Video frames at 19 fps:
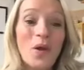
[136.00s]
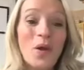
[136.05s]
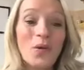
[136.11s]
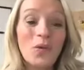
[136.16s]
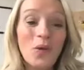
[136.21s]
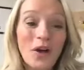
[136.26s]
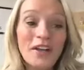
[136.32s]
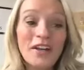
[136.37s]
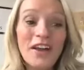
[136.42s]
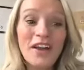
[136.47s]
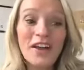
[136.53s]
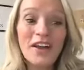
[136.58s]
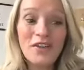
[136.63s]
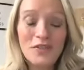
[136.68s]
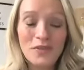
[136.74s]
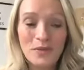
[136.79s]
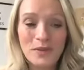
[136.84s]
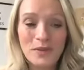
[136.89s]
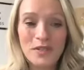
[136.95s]
One
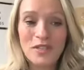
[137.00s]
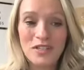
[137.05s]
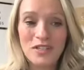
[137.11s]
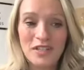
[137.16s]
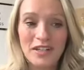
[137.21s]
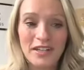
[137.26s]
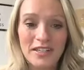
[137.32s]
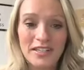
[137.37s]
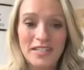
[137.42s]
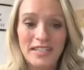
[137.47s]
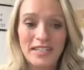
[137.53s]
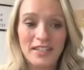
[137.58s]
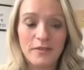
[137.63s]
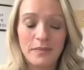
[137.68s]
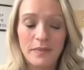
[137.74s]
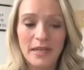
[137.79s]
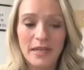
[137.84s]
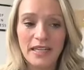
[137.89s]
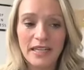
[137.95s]
Earth was started
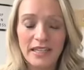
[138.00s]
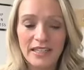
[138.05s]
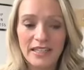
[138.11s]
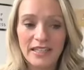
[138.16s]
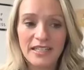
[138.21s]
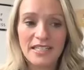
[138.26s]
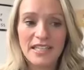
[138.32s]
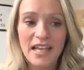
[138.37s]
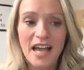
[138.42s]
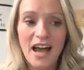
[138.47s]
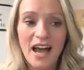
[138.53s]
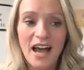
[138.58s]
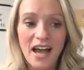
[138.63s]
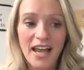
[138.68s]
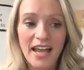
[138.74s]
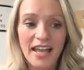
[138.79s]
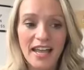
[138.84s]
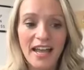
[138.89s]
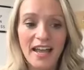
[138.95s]
because
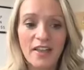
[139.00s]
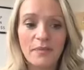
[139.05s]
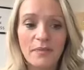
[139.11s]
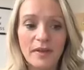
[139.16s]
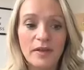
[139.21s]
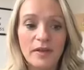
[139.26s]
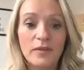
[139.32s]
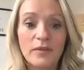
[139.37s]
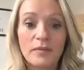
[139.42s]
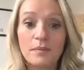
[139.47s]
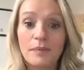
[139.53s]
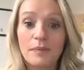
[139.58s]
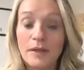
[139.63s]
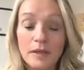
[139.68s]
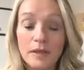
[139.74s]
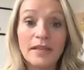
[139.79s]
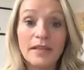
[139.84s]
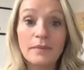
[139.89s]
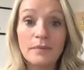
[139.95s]
I had been
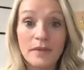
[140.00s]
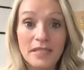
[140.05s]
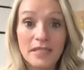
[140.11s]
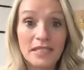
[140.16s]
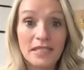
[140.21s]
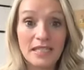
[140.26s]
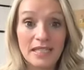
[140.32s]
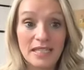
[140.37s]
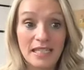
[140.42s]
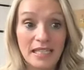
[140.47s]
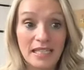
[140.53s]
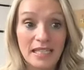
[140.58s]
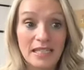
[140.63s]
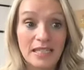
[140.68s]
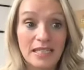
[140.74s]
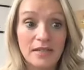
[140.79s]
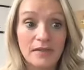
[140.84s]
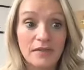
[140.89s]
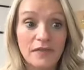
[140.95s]
building
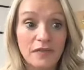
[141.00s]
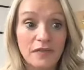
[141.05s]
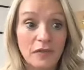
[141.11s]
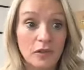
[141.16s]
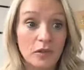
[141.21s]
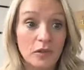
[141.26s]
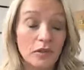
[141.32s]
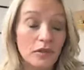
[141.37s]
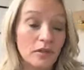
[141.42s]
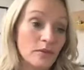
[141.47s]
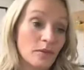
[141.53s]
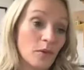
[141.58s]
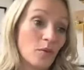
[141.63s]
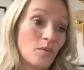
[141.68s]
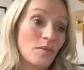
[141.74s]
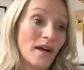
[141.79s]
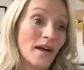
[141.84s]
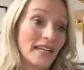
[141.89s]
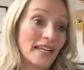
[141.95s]
businesses for
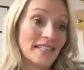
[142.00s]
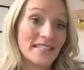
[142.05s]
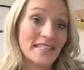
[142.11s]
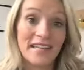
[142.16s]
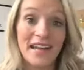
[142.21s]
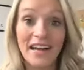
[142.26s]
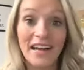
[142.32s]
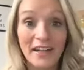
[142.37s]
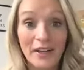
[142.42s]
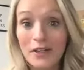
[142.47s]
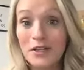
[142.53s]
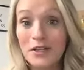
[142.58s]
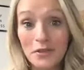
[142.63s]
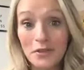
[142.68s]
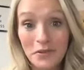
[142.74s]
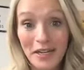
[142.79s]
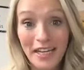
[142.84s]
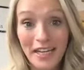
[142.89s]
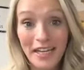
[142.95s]
my entire
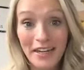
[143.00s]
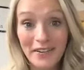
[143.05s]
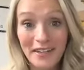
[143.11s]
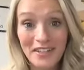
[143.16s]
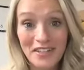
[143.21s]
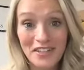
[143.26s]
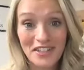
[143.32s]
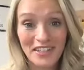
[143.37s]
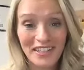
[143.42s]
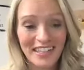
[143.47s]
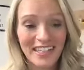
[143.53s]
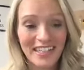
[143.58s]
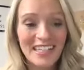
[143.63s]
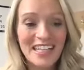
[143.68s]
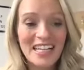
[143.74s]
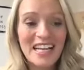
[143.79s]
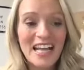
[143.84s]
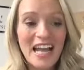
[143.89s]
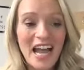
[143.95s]
career, actually.
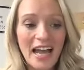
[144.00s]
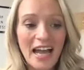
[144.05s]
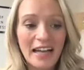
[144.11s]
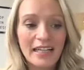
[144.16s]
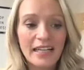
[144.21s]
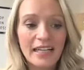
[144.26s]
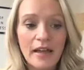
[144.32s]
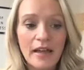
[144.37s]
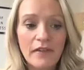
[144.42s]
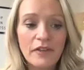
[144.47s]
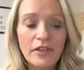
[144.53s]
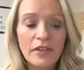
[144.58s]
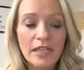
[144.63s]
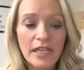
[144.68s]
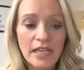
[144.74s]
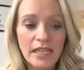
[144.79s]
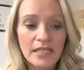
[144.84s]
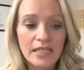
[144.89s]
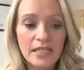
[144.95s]
And 11
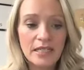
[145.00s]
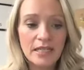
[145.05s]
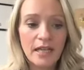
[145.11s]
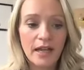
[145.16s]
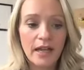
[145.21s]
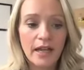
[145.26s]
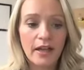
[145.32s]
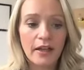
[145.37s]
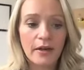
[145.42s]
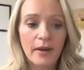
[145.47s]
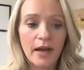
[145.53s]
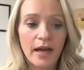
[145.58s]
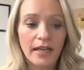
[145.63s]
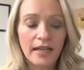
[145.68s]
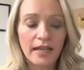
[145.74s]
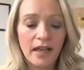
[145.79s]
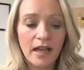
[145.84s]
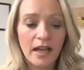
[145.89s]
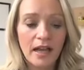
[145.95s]
years ago,
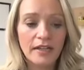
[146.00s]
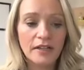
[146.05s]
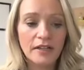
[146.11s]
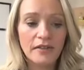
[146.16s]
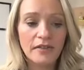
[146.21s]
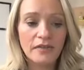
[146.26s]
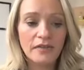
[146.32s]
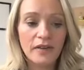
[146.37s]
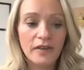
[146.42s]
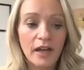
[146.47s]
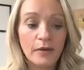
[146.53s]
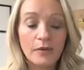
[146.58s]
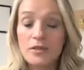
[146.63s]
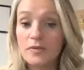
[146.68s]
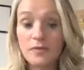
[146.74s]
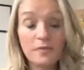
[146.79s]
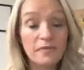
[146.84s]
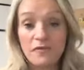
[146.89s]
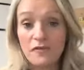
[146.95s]
I
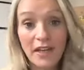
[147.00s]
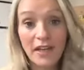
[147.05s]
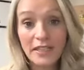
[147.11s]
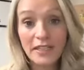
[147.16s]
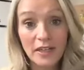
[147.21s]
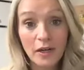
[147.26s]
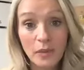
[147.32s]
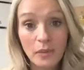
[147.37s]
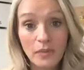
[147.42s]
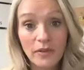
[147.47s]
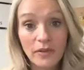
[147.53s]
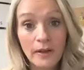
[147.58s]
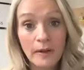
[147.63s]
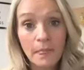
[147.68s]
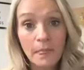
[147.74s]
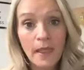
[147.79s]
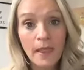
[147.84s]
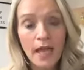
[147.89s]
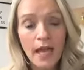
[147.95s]
was fed up.
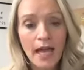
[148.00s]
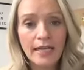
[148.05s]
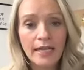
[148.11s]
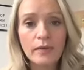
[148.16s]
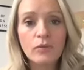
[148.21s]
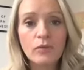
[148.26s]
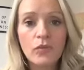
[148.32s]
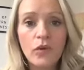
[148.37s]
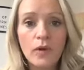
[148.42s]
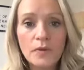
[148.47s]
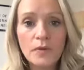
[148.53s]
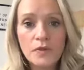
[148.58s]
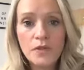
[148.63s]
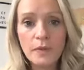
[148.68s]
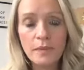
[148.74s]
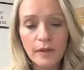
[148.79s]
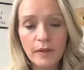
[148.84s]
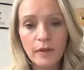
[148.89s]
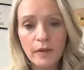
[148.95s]
I didn't want to
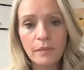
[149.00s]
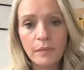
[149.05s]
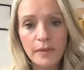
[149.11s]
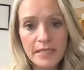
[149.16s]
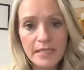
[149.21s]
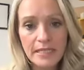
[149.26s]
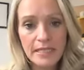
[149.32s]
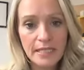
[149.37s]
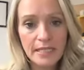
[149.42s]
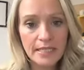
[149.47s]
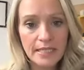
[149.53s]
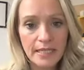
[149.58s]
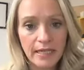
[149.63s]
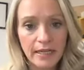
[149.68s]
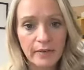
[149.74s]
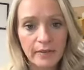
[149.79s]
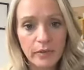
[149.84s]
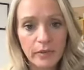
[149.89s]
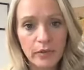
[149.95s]
build businesses
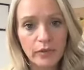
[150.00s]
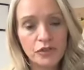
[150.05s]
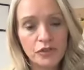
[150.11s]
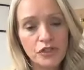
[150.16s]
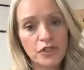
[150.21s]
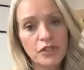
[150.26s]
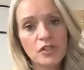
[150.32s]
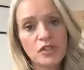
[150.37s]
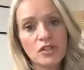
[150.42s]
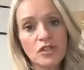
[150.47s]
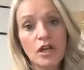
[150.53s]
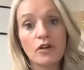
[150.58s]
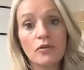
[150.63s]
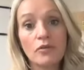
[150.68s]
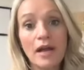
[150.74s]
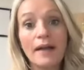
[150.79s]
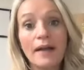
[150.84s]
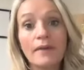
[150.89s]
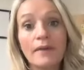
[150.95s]
anymore just
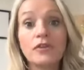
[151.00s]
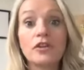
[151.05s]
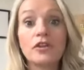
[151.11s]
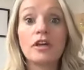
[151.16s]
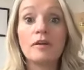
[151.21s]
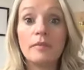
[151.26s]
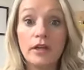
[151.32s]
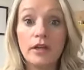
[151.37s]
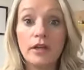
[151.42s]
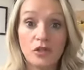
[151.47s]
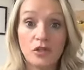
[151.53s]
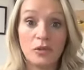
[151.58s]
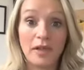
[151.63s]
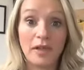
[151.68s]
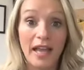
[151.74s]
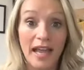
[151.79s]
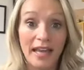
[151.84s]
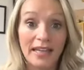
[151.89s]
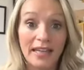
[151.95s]
around commercial
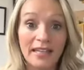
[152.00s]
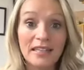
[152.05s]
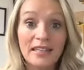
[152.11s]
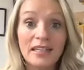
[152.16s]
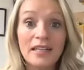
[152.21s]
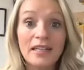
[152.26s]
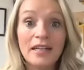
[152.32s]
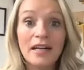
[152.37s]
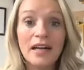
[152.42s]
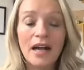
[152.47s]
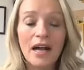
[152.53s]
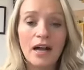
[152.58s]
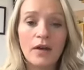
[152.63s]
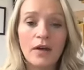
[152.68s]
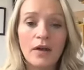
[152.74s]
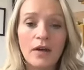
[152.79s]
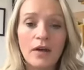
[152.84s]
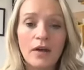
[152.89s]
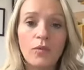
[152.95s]
gain.
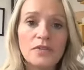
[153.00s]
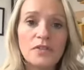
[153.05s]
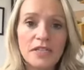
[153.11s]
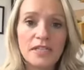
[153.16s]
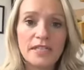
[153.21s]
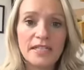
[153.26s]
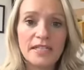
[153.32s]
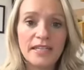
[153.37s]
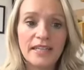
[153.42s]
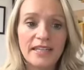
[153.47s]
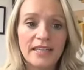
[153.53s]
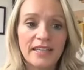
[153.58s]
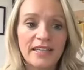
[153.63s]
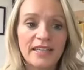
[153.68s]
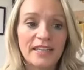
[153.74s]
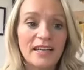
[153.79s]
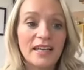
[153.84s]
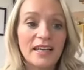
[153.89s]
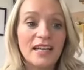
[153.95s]
I wanted
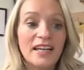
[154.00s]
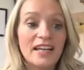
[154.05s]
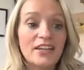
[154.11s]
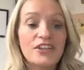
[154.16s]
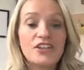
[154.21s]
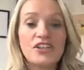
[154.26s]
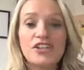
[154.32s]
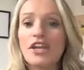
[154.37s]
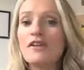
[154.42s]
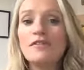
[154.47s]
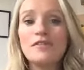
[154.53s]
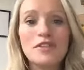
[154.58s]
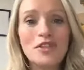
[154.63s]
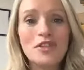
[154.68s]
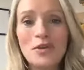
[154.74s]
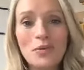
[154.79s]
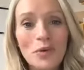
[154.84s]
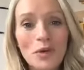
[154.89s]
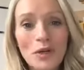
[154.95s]
to
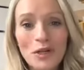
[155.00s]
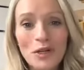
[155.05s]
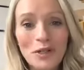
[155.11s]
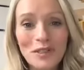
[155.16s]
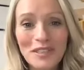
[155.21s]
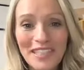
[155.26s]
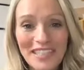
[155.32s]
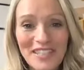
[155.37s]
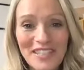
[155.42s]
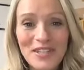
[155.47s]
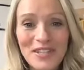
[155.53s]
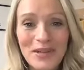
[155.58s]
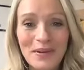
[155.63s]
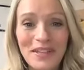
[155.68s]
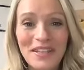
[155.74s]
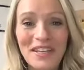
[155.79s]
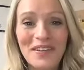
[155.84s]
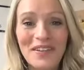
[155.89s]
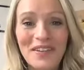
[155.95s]
shift the world
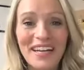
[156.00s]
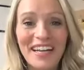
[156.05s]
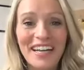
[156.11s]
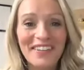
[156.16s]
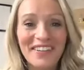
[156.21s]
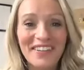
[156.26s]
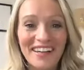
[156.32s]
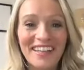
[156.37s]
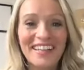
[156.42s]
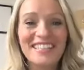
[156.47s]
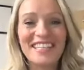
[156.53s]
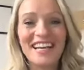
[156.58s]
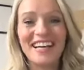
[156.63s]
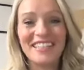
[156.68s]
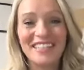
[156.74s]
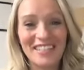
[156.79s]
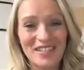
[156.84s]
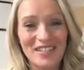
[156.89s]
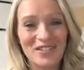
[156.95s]
into a new era, as
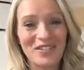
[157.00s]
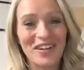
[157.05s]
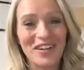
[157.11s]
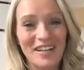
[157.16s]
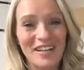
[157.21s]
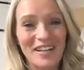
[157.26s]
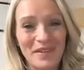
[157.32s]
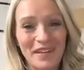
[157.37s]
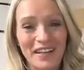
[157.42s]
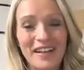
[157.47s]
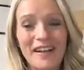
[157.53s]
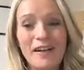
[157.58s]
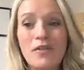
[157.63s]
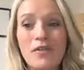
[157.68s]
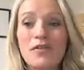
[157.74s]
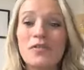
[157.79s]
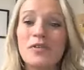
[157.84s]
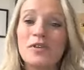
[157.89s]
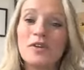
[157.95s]
I describe it,
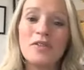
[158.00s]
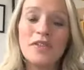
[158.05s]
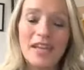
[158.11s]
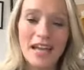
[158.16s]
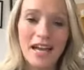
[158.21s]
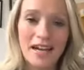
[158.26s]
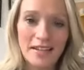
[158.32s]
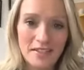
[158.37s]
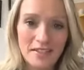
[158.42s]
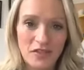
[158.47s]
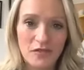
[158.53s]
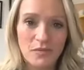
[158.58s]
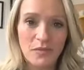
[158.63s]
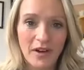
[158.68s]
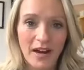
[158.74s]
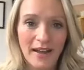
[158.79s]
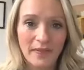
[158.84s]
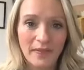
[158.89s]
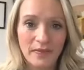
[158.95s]
through the eyes of
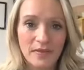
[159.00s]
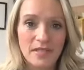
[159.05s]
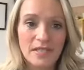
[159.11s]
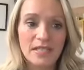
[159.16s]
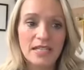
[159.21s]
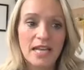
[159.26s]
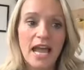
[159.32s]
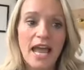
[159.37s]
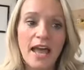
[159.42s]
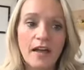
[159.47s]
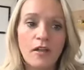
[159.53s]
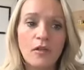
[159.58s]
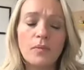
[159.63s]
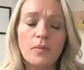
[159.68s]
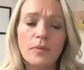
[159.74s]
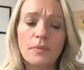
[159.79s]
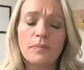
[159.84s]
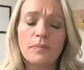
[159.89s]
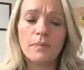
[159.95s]
brands to help
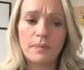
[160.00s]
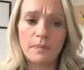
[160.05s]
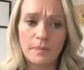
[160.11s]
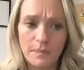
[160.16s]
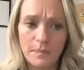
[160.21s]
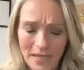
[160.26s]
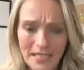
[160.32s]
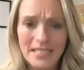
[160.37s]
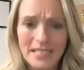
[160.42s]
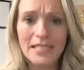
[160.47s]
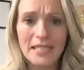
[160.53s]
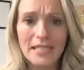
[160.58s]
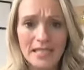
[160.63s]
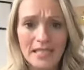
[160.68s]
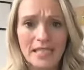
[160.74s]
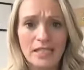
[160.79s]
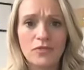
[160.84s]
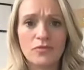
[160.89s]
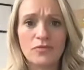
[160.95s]

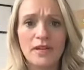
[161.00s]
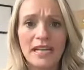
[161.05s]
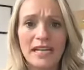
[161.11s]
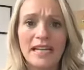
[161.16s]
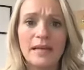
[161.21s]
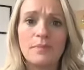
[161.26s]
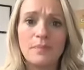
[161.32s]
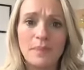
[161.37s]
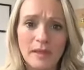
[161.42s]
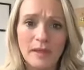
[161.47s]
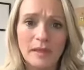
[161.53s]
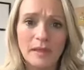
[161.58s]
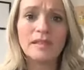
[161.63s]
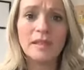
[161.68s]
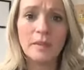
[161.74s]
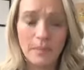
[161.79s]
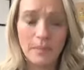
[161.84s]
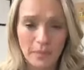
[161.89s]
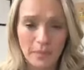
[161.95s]
businesses really build
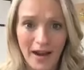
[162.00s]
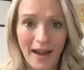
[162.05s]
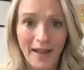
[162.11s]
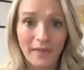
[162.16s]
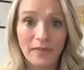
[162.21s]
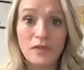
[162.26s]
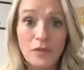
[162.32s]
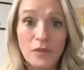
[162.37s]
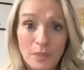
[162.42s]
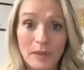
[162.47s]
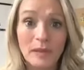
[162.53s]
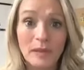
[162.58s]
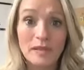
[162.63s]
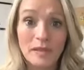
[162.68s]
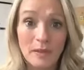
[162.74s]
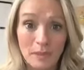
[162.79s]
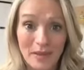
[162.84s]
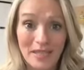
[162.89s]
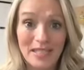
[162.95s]
a brand,
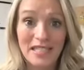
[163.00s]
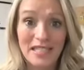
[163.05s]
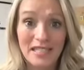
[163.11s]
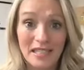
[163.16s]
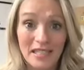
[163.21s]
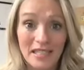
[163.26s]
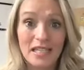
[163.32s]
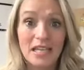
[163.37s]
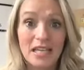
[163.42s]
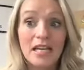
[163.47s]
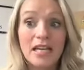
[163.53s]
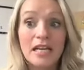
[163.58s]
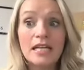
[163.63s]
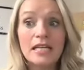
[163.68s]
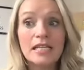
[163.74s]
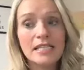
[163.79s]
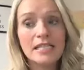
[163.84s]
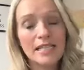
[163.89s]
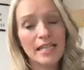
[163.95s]
build a business
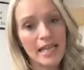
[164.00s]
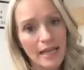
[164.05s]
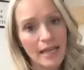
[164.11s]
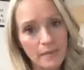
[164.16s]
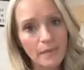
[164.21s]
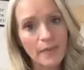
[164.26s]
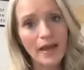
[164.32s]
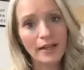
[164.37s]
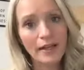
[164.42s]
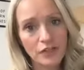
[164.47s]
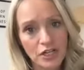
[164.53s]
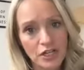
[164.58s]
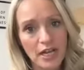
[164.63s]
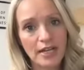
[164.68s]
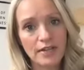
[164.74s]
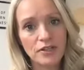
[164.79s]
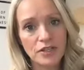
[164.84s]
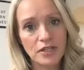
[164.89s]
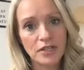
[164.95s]
to impact
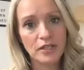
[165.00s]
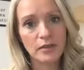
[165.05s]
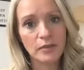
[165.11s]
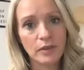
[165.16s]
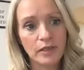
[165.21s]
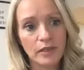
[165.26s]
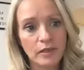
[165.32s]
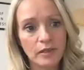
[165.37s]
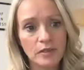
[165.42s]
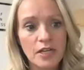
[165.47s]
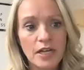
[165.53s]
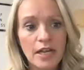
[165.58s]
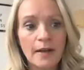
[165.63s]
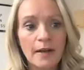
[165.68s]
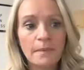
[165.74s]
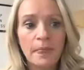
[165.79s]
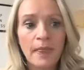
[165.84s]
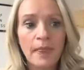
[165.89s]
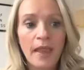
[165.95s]
change in the world.
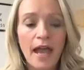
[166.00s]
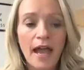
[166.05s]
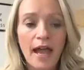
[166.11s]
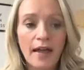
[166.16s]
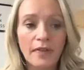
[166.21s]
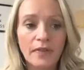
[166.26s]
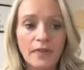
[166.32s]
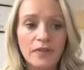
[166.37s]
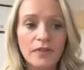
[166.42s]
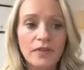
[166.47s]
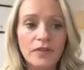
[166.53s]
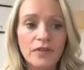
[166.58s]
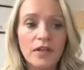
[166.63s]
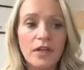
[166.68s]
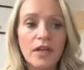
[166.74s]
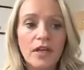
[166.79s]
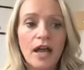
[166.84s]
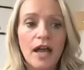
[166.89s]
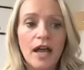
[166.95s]
And
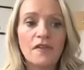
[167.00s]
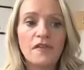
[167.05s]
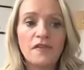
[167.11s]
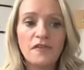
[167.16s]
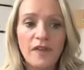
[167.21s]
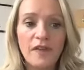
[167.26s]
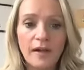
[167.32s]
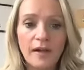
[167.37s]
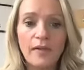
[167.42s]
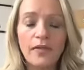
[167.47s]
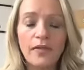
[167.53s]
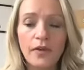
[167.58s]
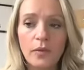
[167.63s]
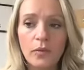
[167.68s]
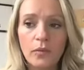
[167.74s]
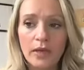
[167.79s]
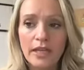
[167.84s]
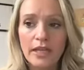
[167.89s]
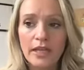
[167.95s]
I felt
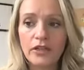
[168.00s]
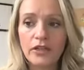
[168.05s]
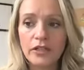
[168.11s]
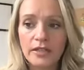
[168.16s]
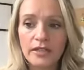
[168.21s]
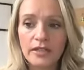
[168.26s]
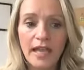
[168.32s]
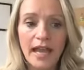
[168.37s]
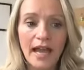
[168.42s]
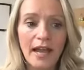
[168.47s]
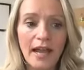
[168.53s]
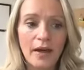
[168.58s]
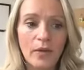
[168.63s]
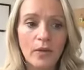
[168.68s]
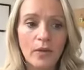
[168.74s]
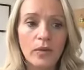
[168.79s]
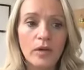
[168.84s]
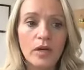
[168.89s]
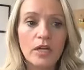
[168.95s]
that we could
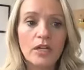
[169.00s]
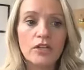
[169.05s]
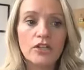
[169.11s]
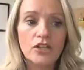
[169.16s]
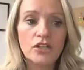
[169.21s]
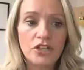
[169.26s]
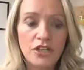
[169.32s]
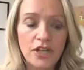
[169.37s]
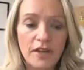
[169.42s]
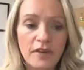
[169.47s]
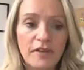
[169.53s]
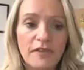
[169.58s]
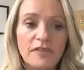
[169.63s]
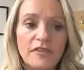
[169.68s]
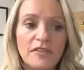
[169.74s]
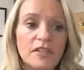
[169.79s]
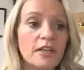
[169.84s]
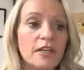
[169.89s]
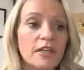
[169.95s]
now
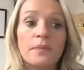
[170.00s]
shift,